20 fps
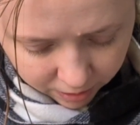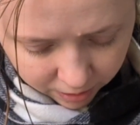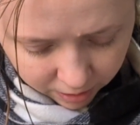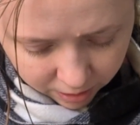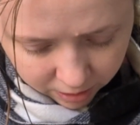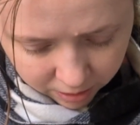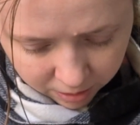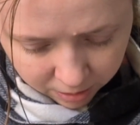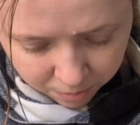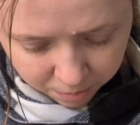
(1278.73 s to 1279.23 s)

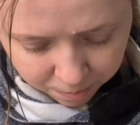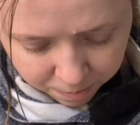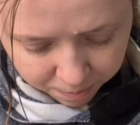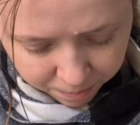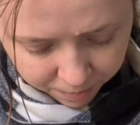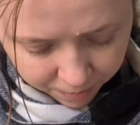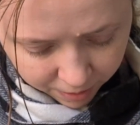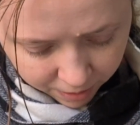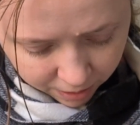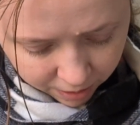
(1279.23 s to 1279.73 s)

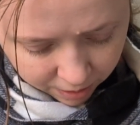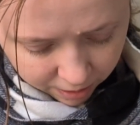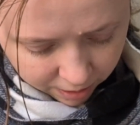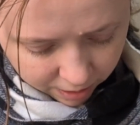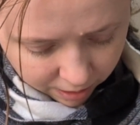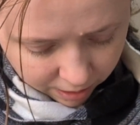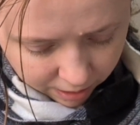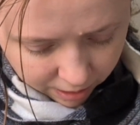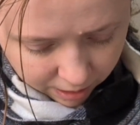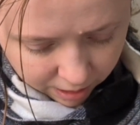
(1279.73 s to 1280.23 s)
and
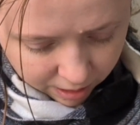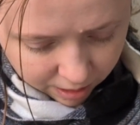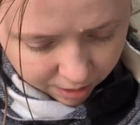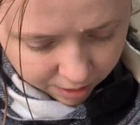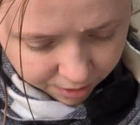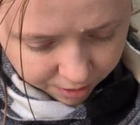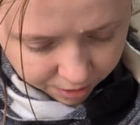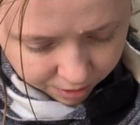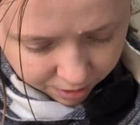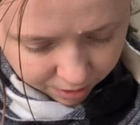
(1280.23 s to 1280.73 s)

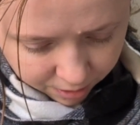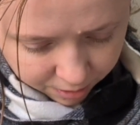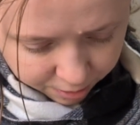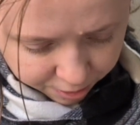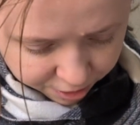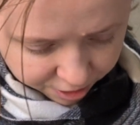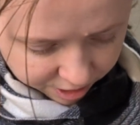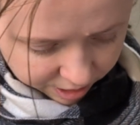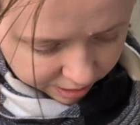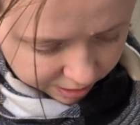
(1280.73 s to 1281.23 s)

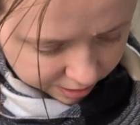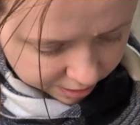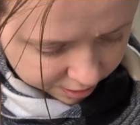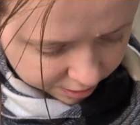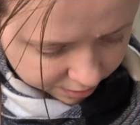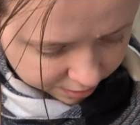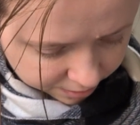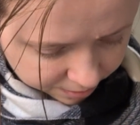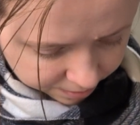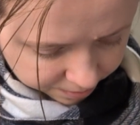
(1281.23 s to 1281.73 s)
I've
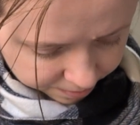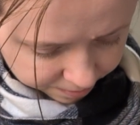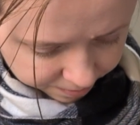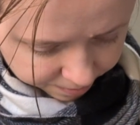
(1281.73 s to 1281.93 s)
done,